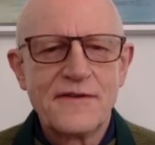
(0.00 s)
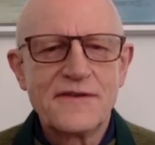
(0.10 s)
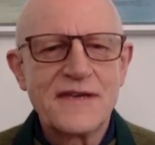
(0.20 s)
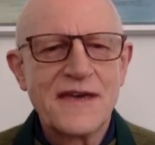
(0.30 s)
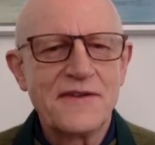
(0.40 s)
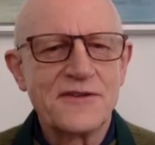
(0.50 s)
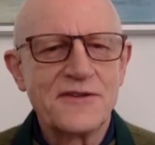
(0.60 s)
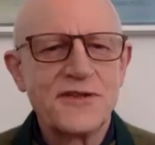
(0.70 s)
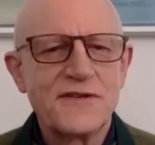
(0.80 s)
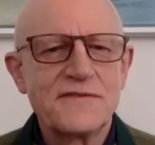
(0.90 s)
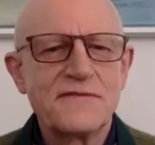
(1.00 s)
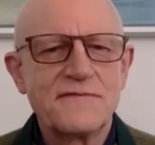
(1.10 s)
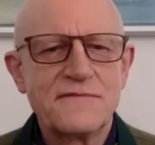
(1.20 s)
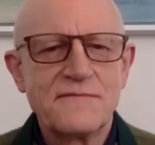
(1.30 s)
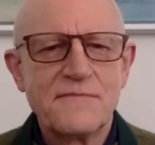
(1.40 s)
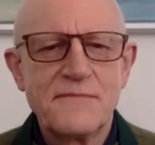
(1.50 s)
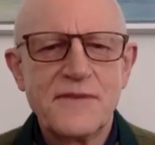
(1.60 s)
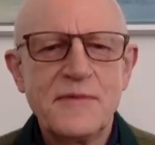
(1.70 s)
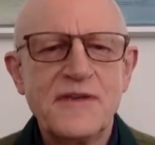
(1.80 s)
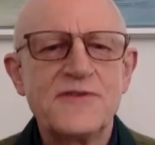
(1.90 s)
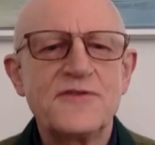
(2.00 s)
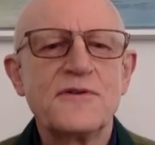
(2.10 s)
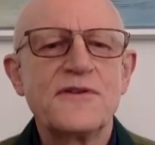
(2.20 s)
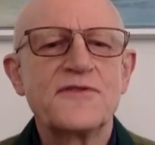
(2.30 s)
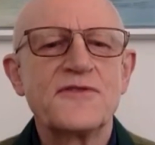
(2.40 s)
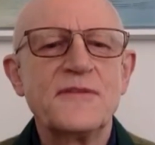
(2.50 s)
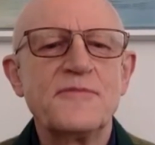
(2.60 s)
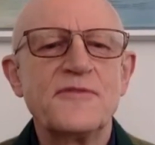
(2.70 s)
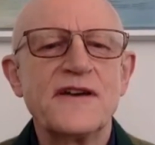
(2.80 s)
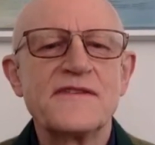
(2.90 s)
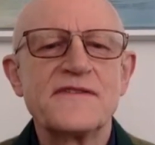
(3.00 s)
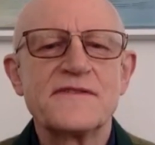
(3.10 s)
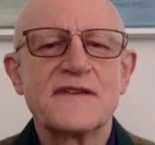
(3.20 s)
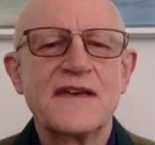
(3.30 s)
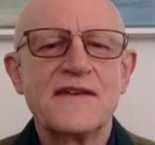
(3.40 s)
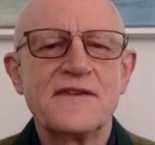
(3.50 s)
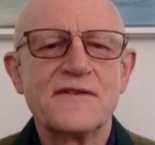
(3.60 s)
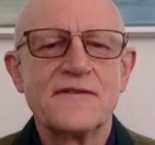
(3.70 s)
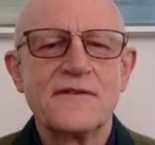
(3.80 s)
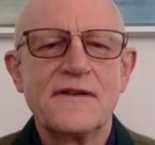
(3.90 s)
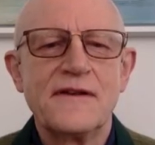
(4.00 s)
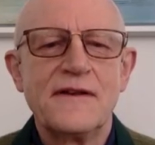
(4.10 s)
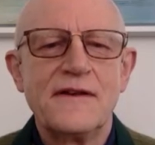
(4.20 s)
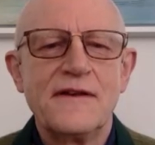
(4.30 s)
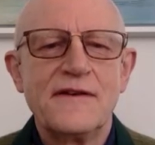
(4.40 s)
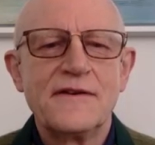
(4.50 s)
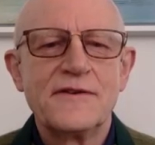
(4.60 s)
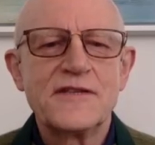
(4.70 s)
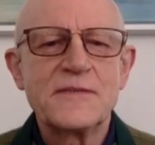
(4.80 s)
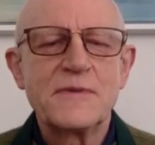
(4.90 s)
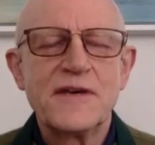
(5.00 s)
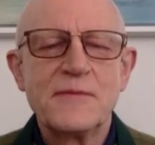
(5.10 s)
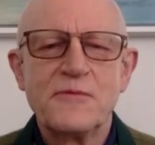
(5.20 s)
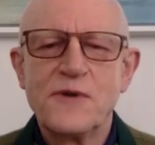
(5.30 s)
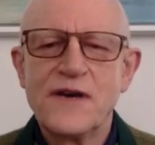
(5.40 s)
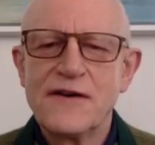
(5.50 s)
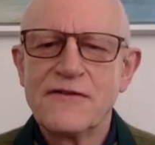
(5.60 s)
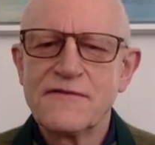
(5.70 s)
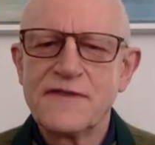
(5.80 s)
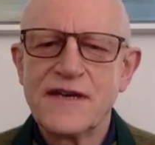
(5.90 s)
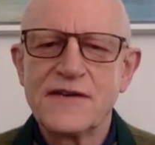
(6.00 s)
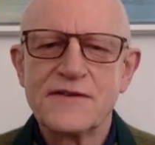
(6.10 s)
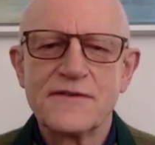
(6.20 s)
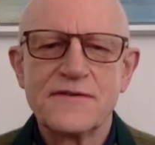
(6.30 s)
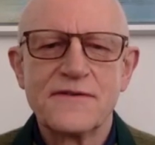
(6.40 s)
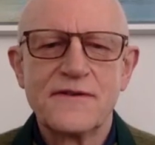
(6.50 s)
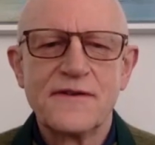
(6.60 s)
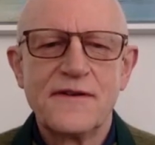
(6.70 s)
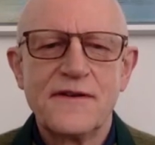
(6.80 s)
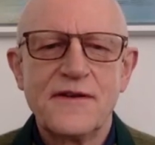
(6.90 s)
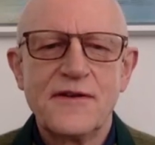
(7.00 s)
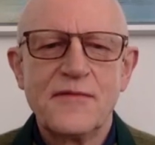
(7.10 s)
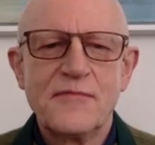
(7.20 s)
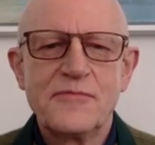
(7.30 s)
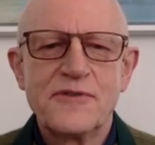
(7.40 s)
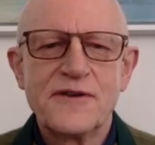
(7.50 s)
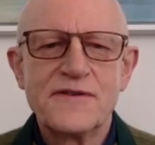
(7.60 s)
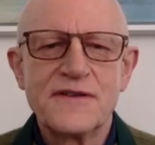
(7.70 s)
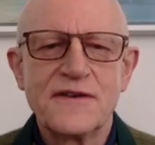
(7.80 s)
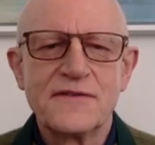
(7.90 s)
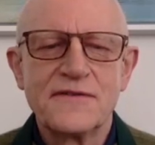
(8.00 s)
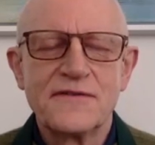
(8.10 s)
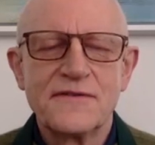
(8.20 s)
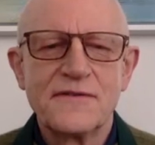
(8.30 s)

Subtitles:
together, just maybe 2 or 3 breaths together. Just become aware of that process.